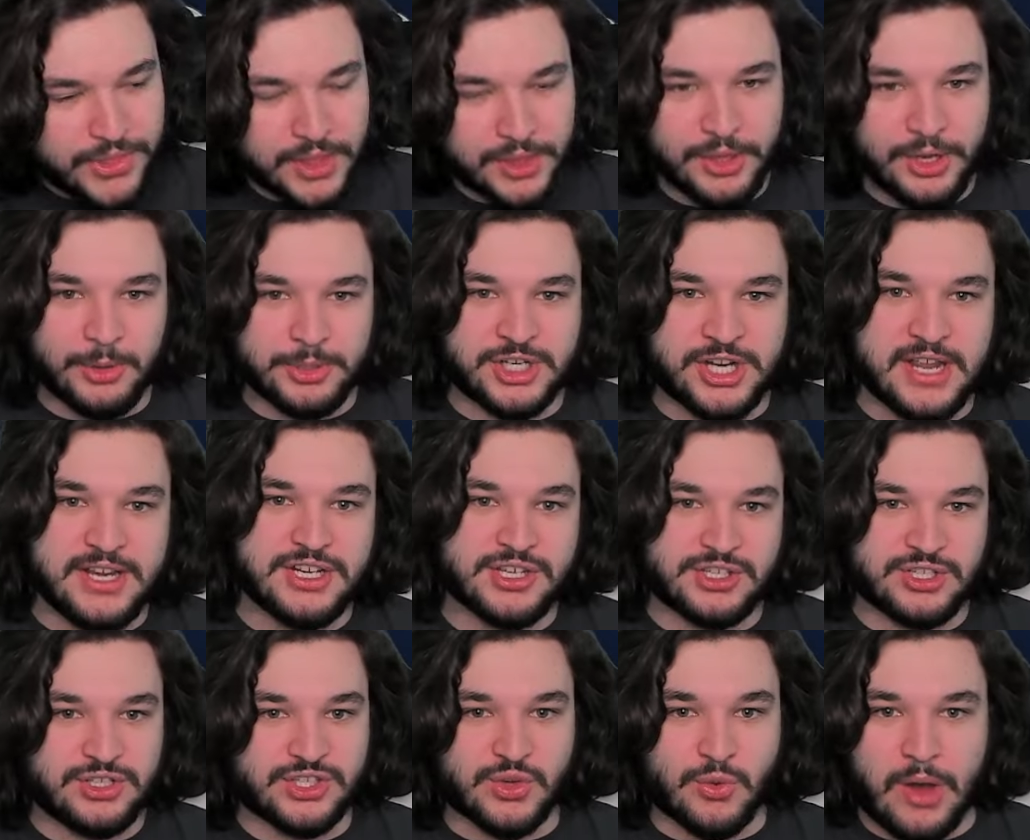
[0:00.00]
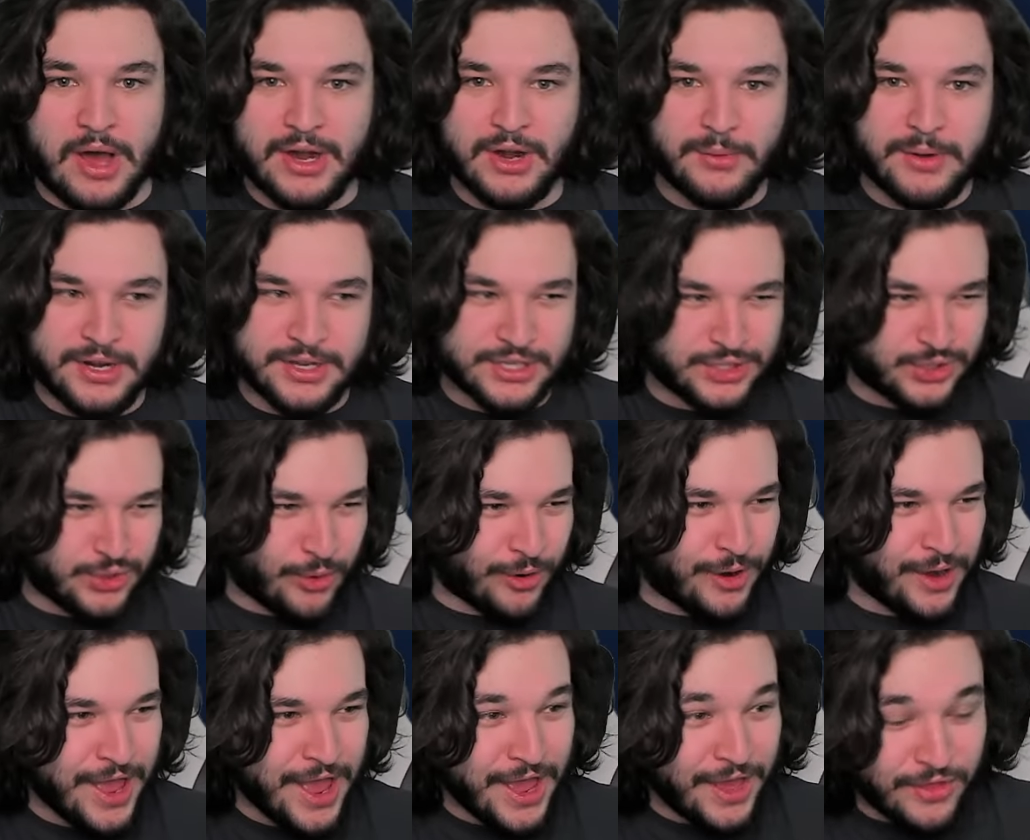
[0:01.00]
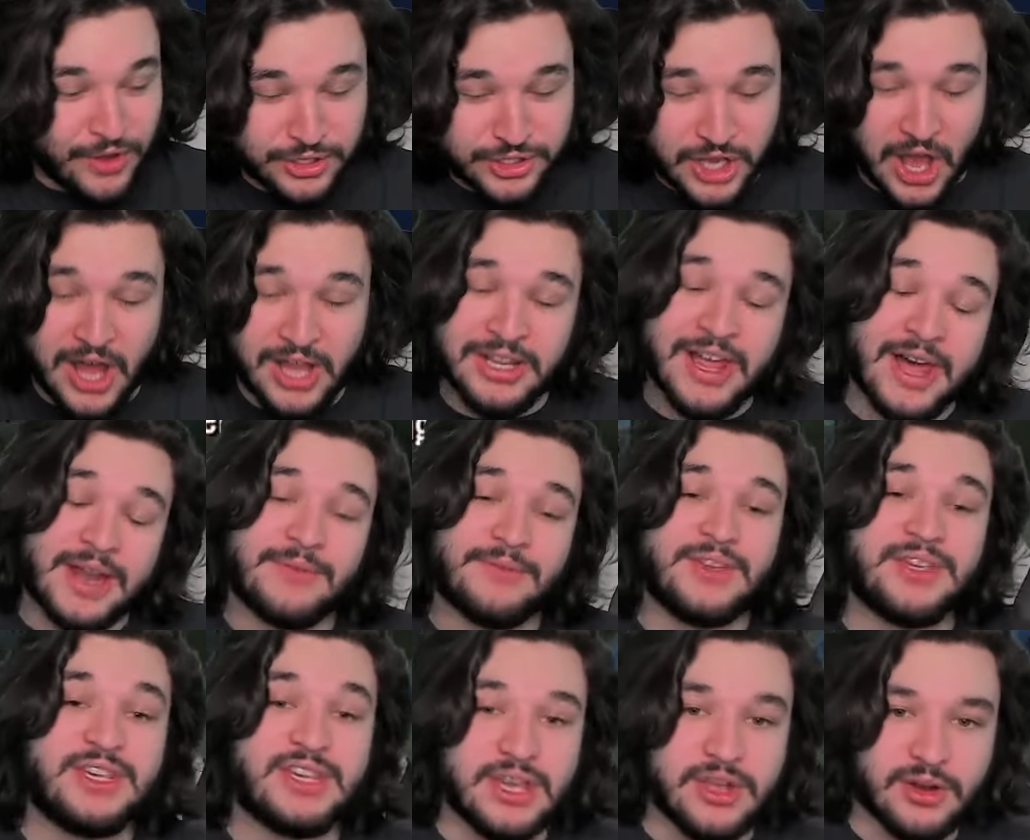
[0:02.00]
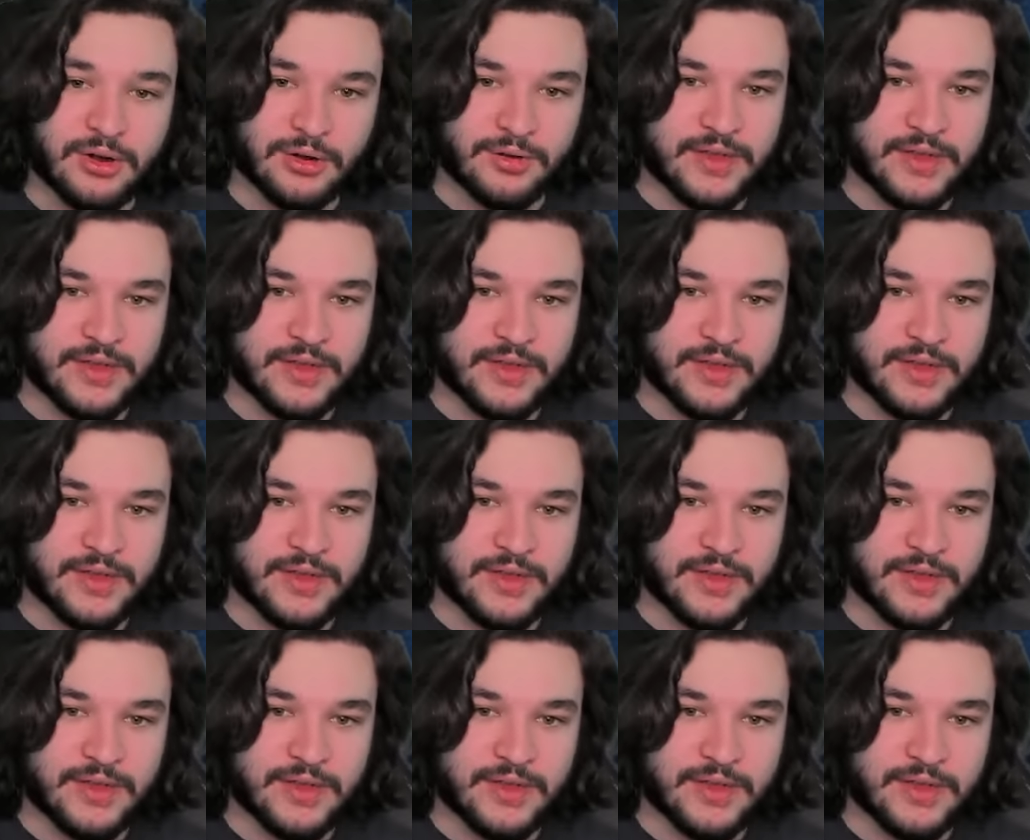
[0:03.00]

the little changes to Squad Arena Store, there's a lot of gear